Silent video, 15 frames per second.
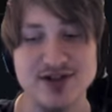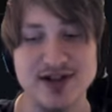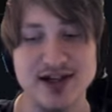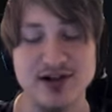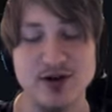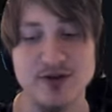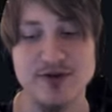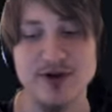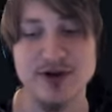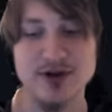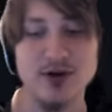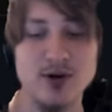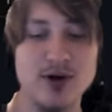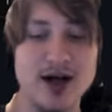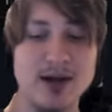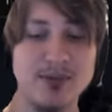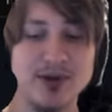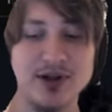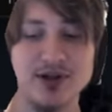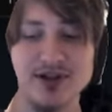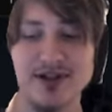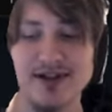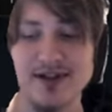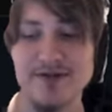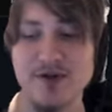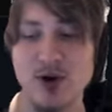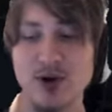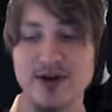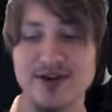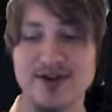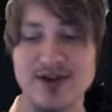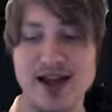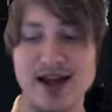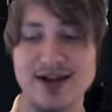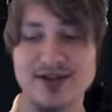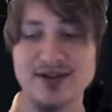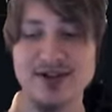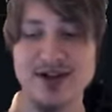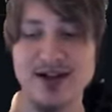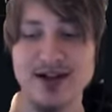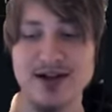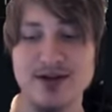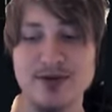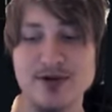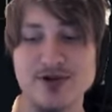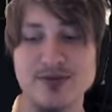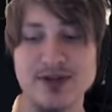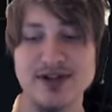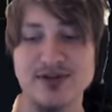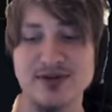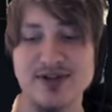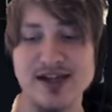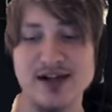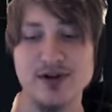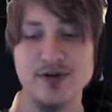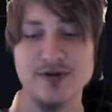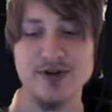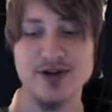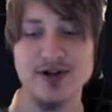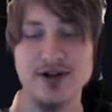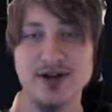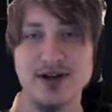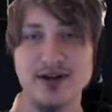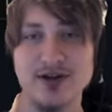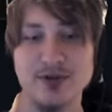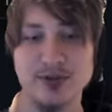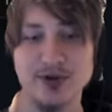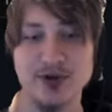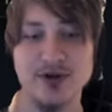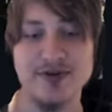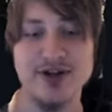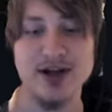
take over your whole app. But look, the default is slash, which means it would take over the root of the